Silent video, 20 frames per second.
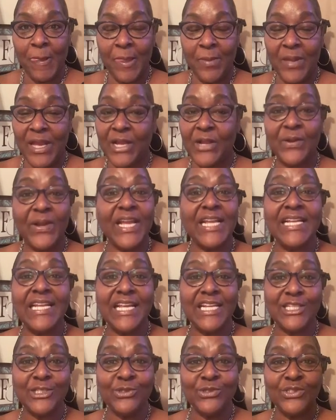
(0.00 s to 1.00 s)
my
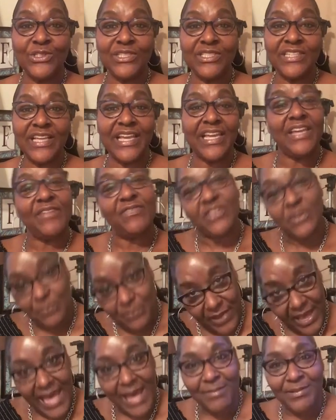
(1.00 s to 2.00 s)
granddaddy used to say, if the
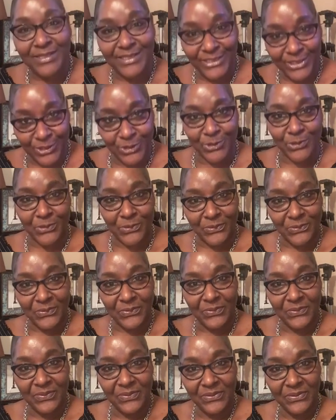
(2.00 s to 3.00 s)
Bible is true.
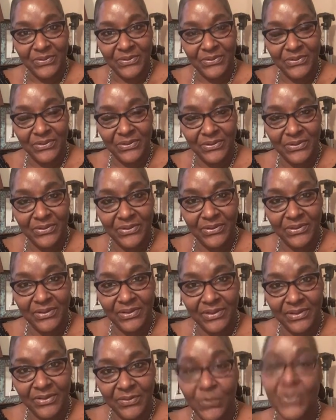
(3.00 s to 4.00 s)

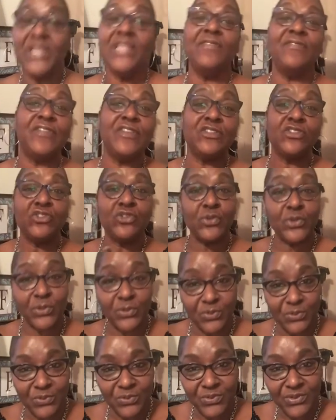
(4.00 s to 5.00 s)
Well, if it's
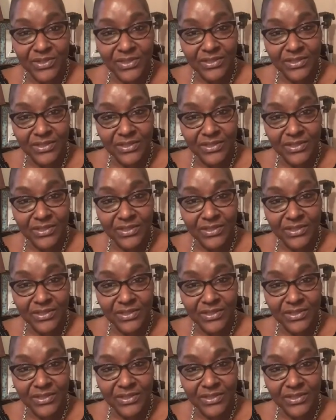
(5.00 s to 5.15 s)
true,